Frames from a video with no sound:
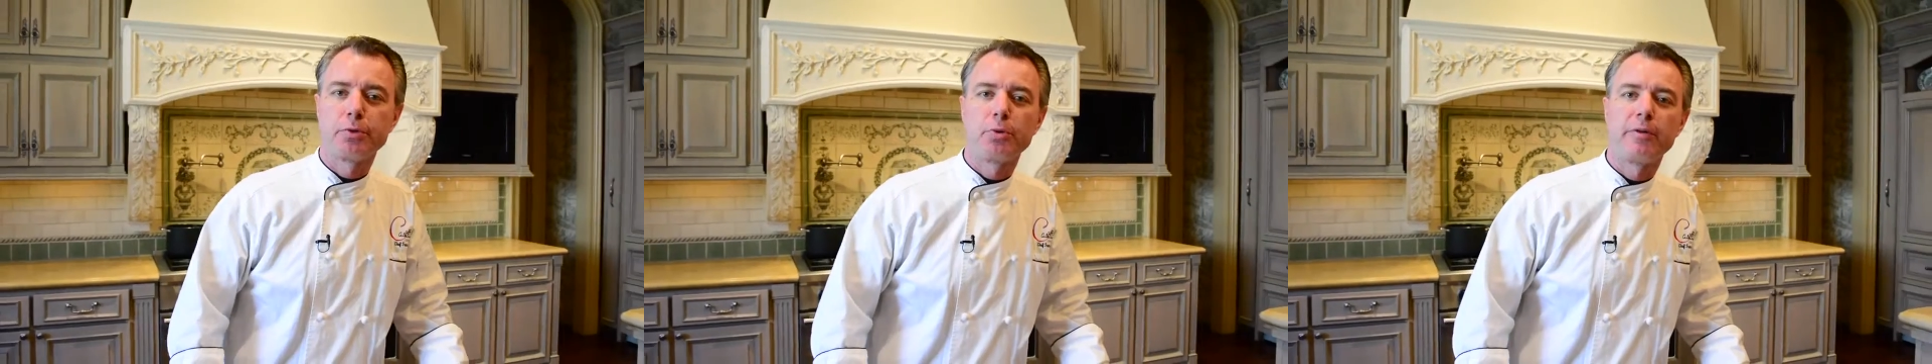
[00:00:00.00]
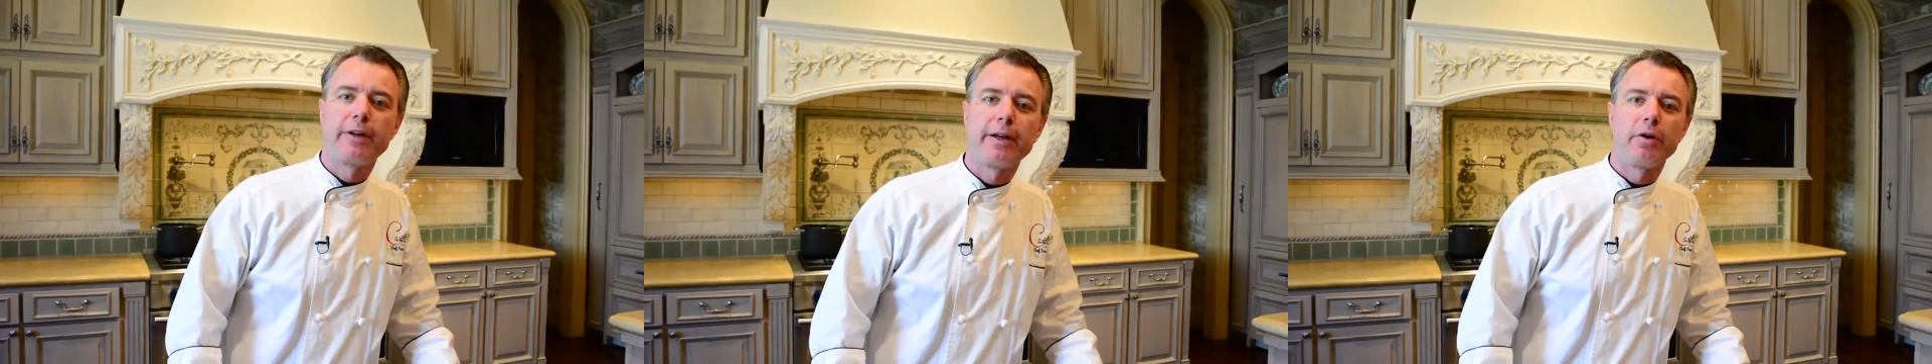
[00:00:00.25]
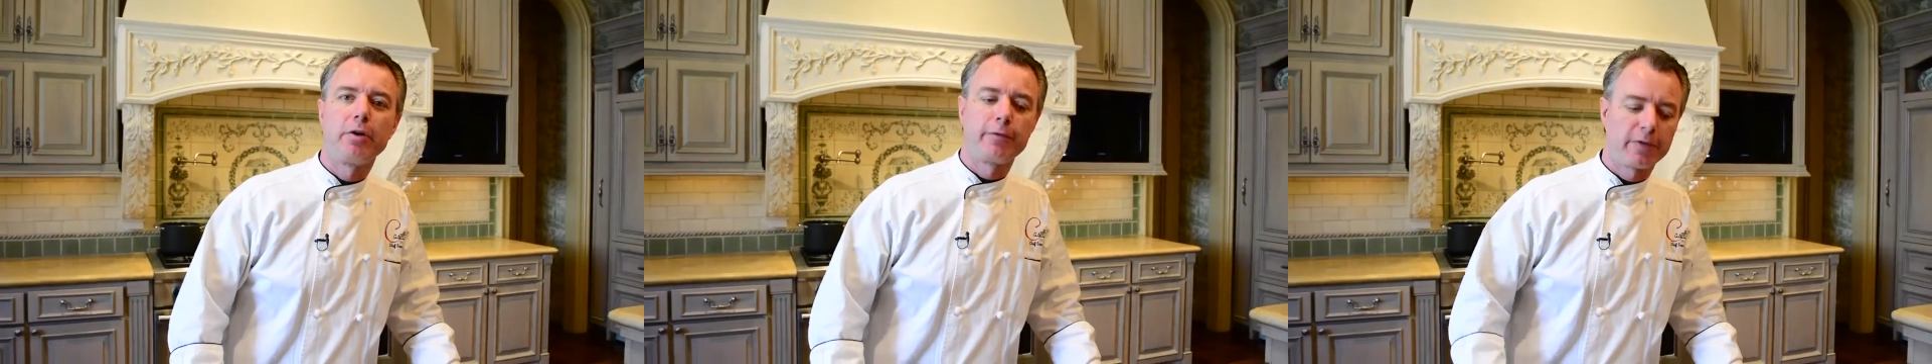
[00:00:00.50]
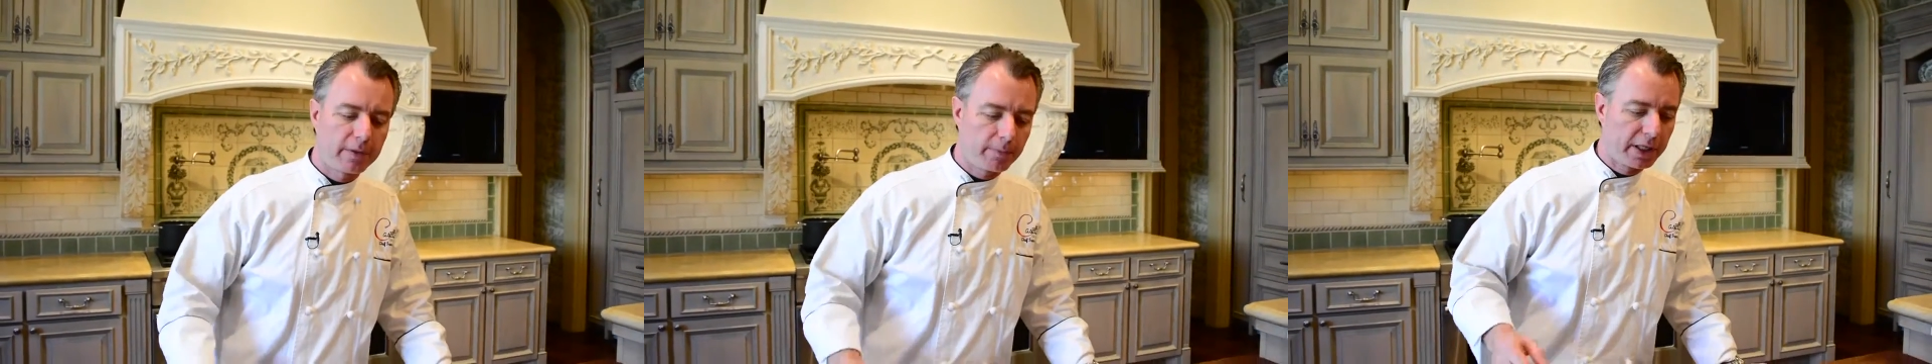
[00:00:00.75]
to do it very
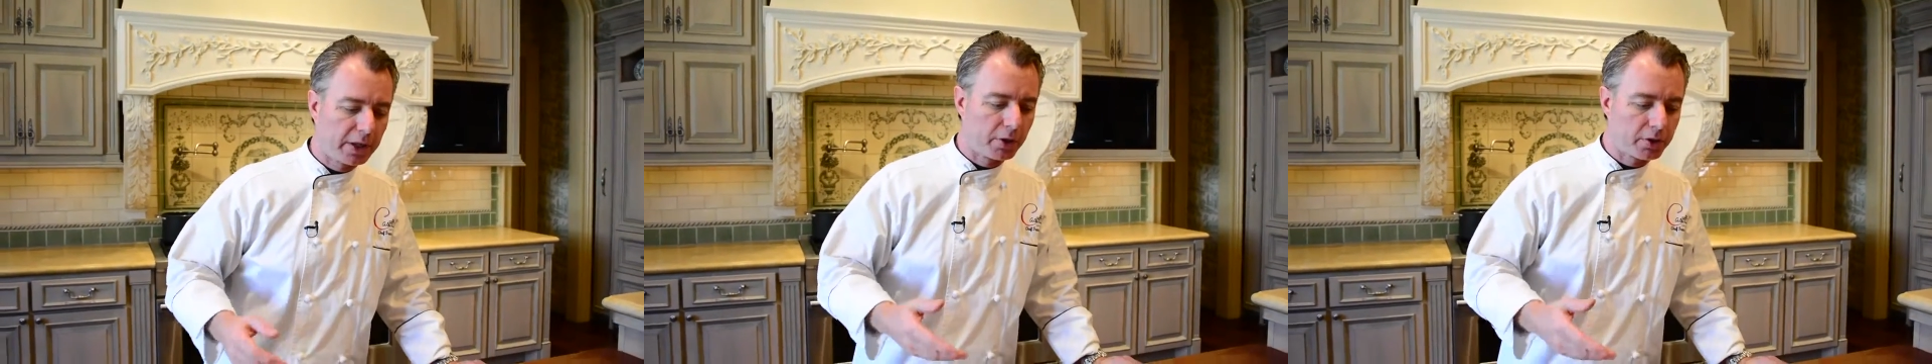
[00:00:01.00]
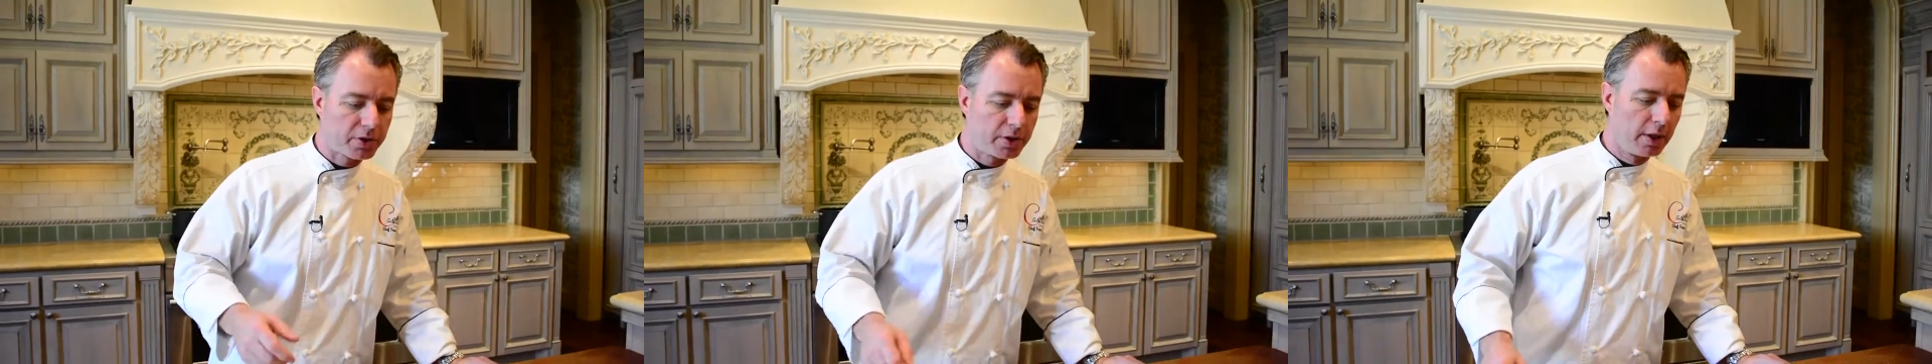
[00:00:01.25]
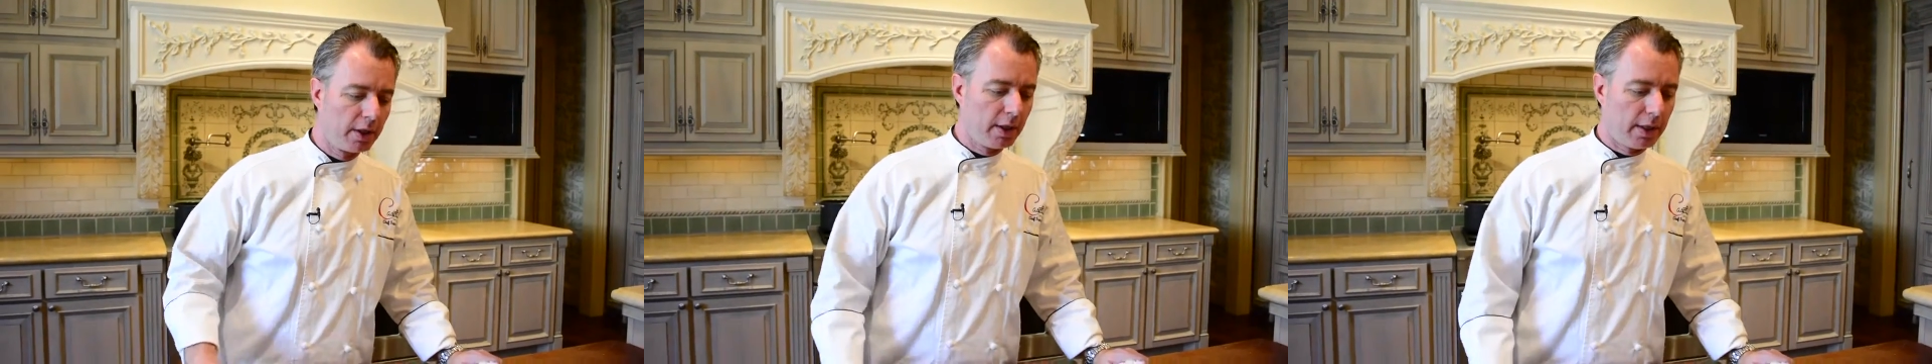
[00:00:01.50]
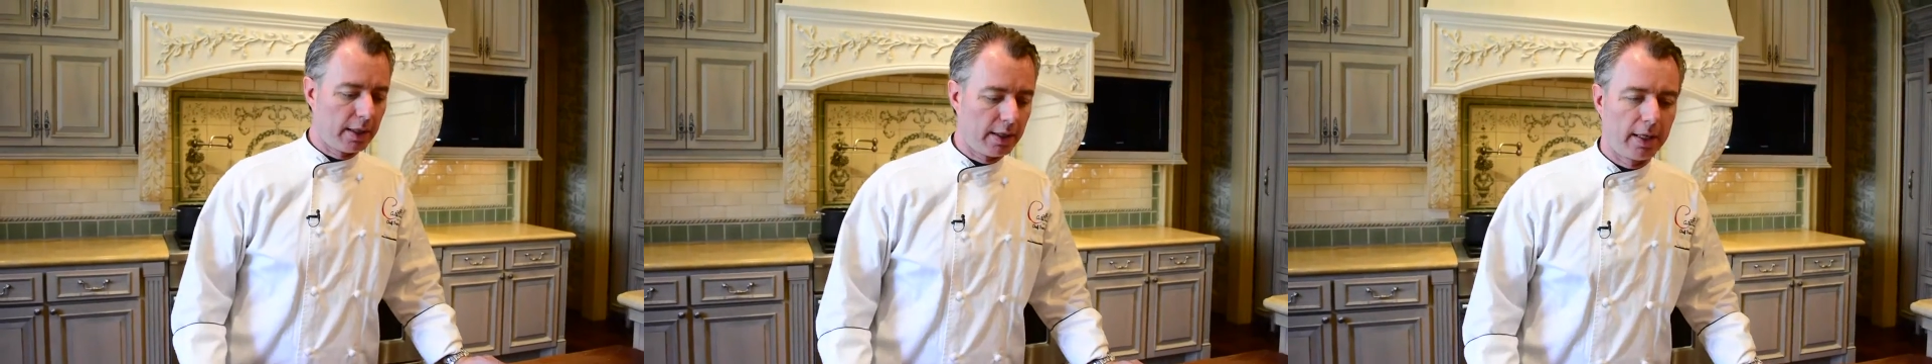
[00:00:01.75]
often because
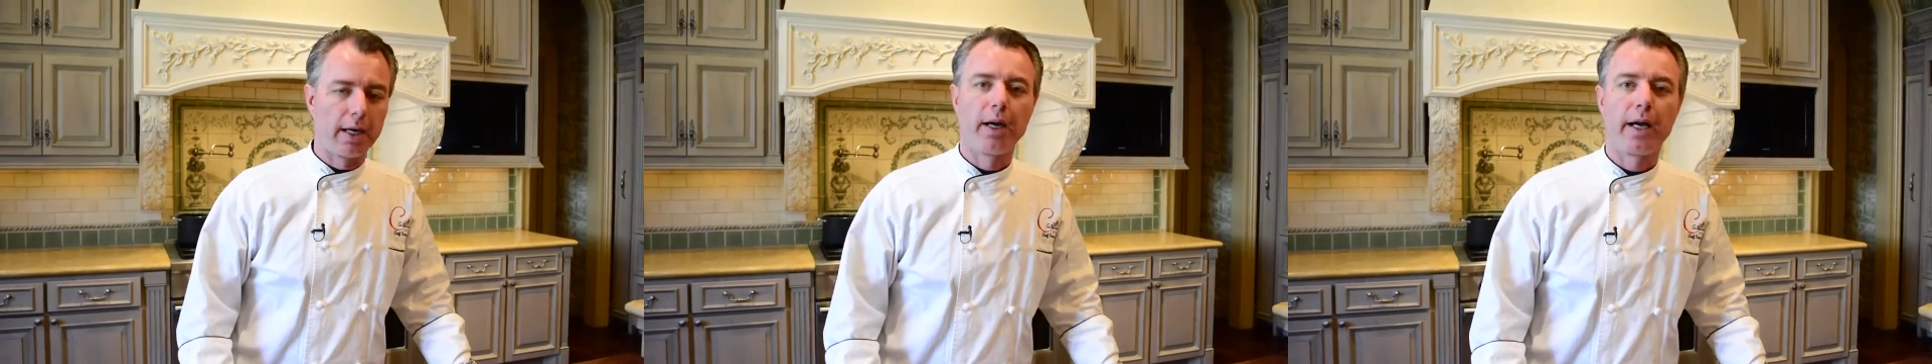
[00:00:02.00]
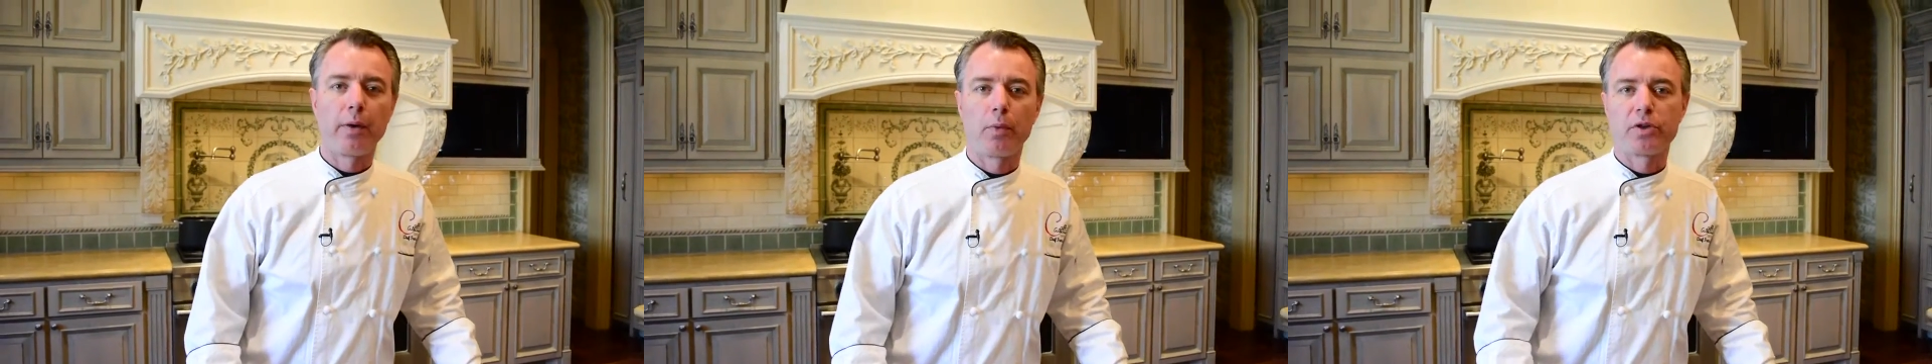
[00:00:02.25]
it